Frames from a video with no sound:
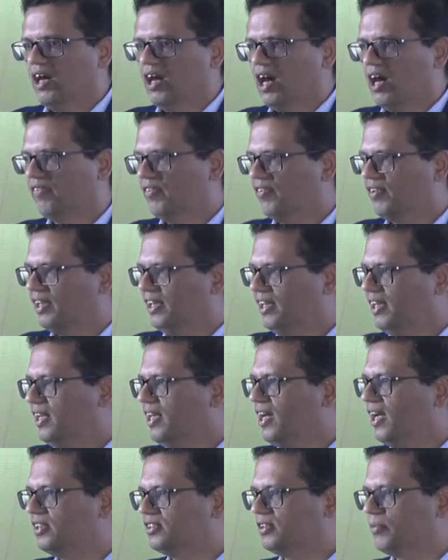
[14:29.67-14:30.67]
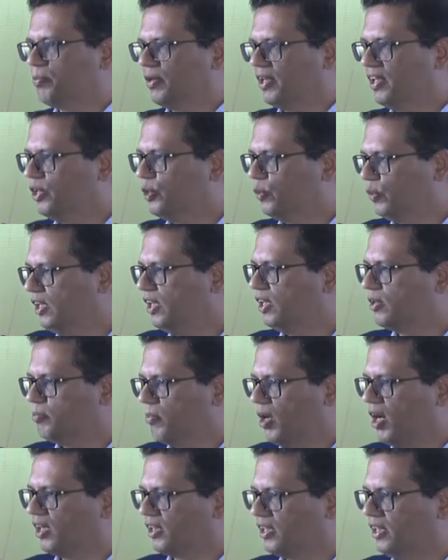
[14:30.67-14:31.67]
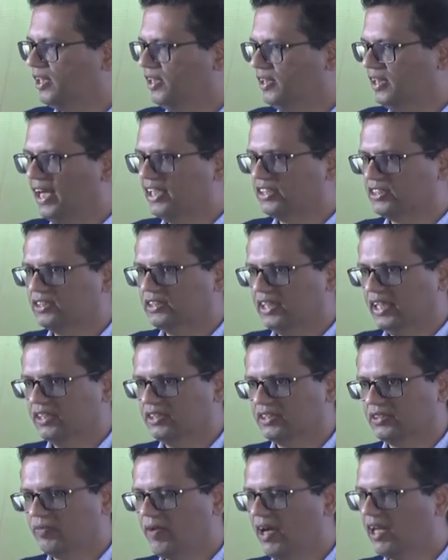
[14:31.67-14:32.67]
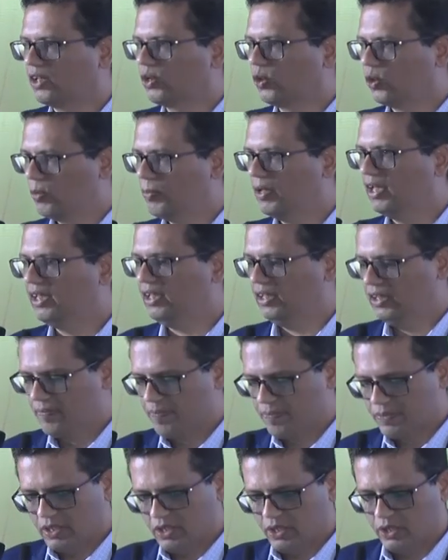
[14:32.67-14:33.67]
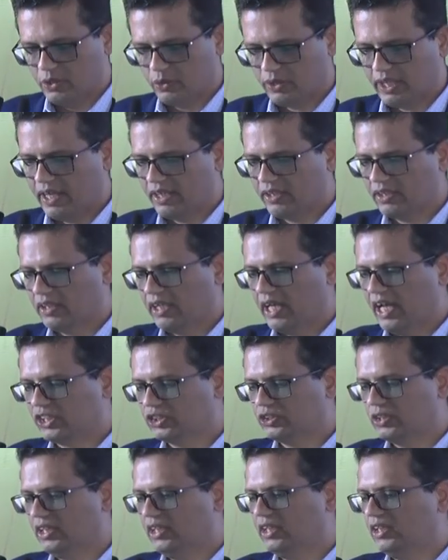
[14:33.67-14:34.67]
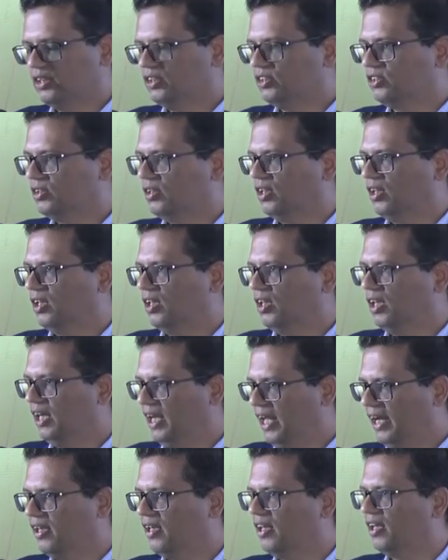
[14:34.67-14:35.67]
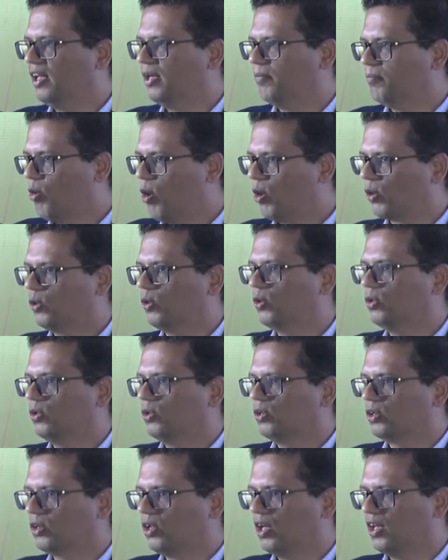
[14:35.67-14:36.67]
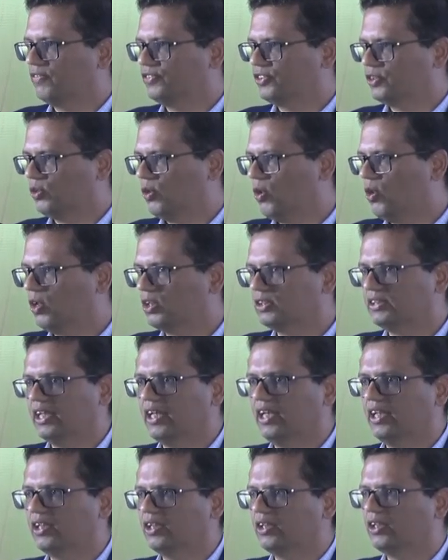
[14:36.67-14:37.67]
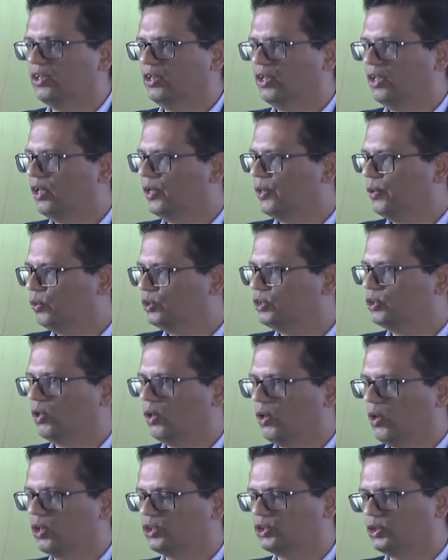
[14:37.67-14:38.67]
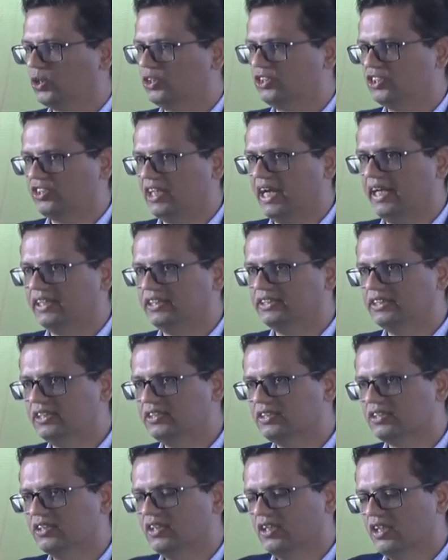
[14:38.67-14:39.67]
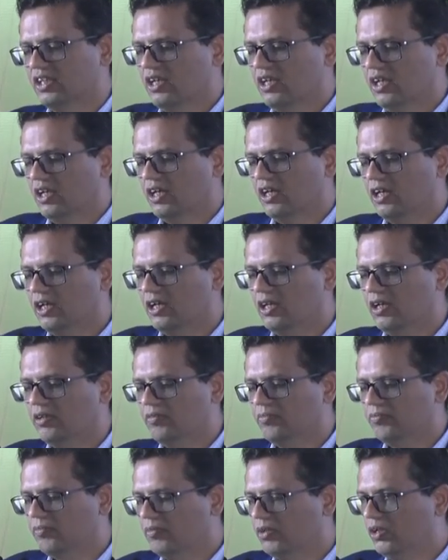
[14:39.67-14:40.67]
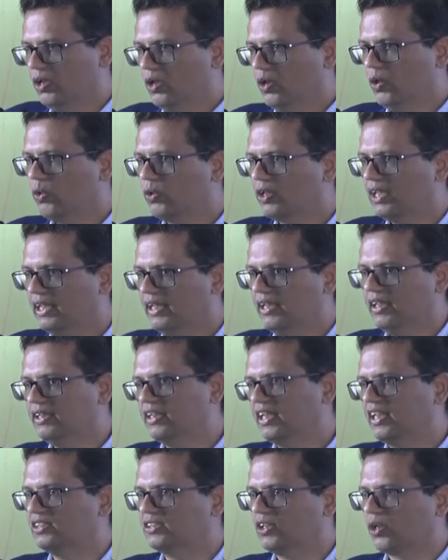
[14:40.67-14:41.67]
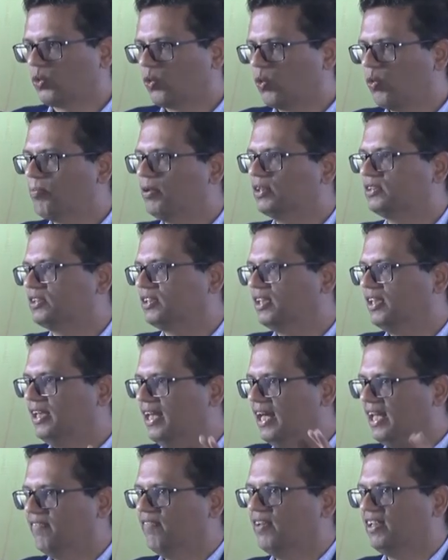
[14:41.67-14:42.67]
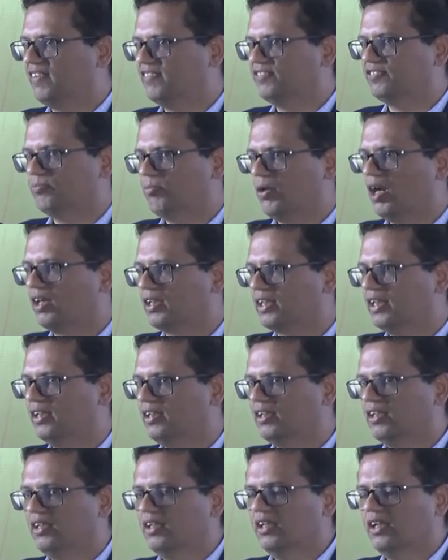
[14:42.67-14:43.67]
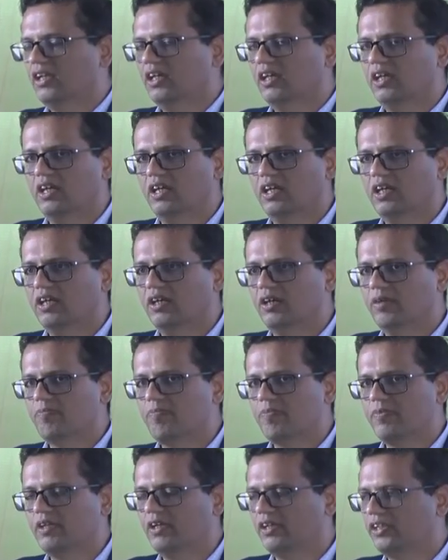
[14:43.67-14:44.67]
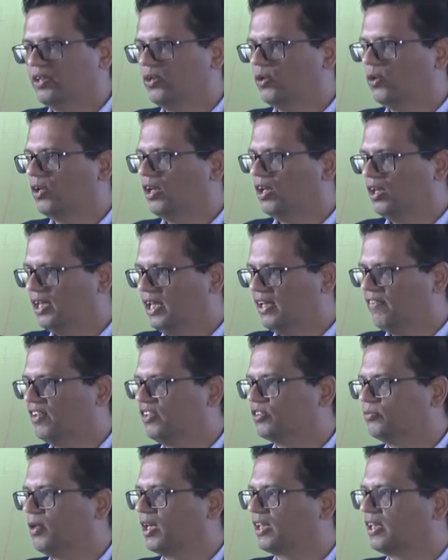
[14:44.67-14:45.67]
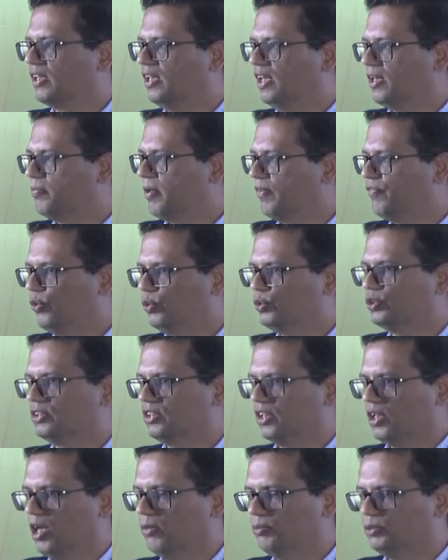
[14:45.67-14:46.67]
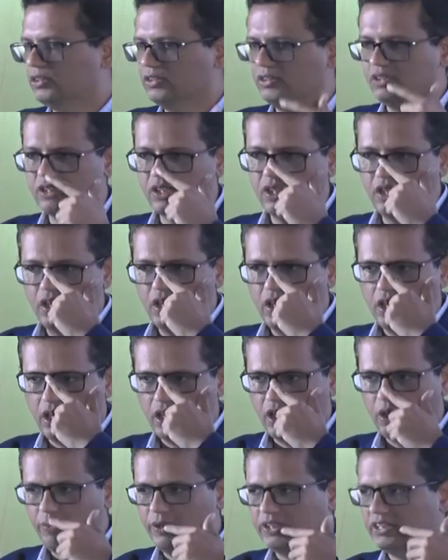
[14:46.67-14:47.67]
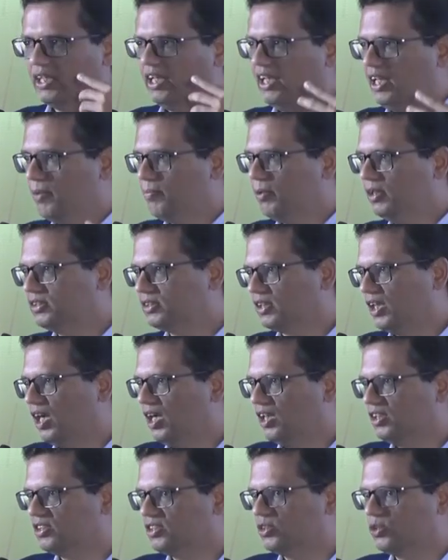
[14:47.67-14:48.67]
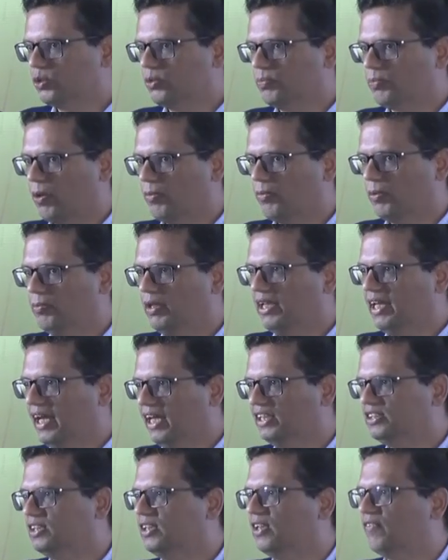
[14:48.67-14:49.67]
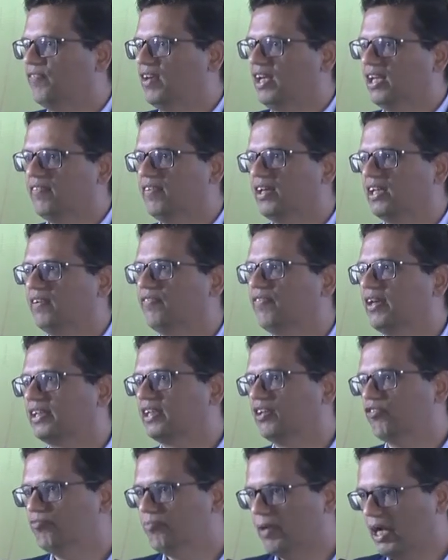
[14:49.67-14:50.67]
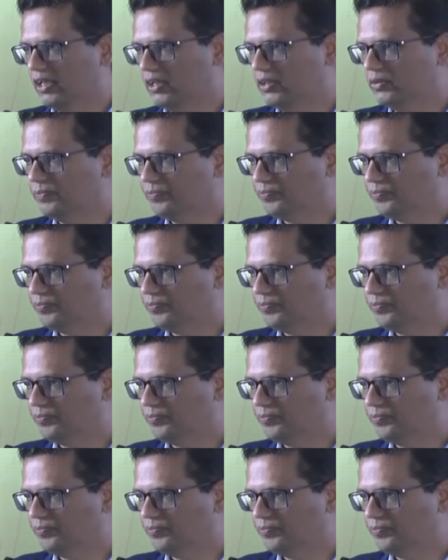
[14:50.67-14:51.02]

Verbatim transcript: However, India is a pretty unique market in that sense. While globally, you can actually uh, lend and borrow kind of stocks and use your long short strategies. Uh, locally, there is a robust derivatives market uh, uh, you know, a derivatives market led by futures and options, uh, which enables us to probably hedge in a very, very effective manner.